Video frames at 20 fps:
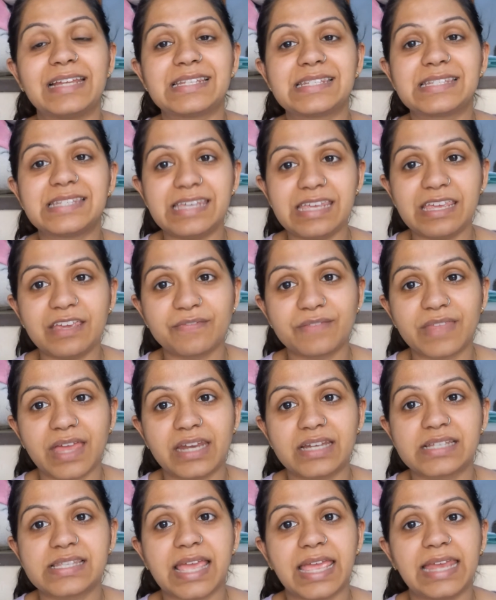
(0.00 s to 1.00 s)
and see if
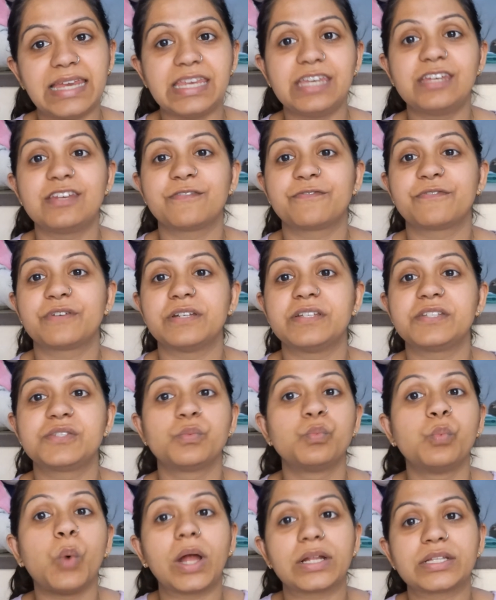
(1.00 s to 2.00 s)
there is any difference
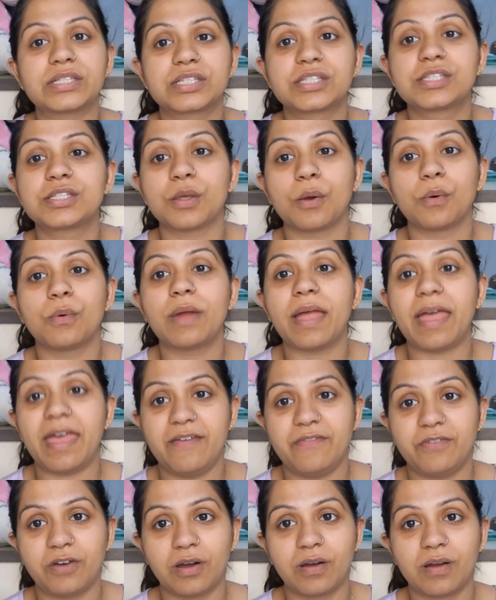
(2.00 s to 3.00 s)

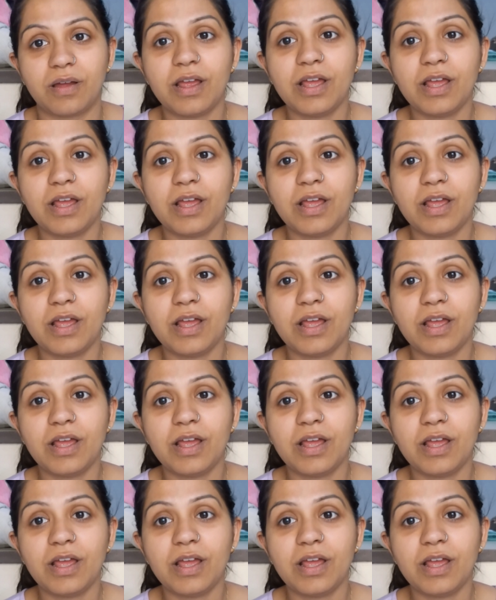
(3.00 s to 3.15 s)
whatsoever.